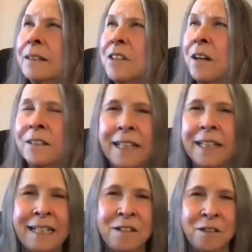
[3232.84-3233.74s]
it's hard to
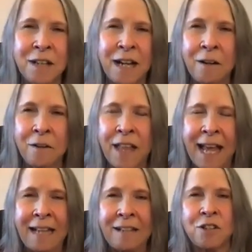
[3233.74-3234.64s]
answer how
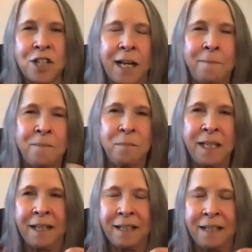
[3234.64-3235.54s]
that shaped
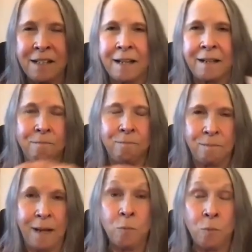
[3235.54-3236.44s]
me. I guess I,
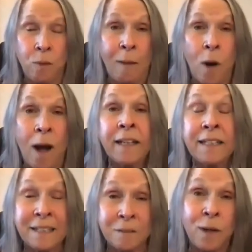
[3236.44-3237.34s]
I, I
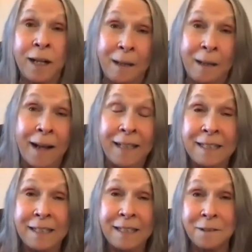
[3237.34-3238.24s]
wanted it. Well, I
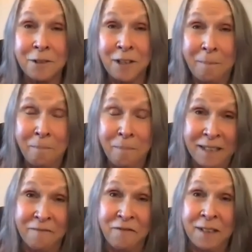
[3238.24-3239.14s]
wanted it to shape
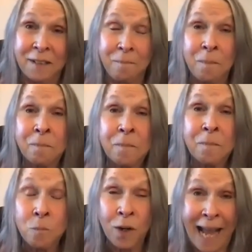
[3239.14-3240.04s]
me to feel
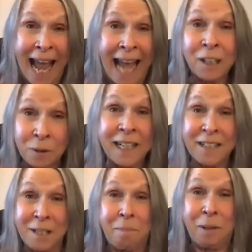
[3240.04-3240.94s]
more adequate as a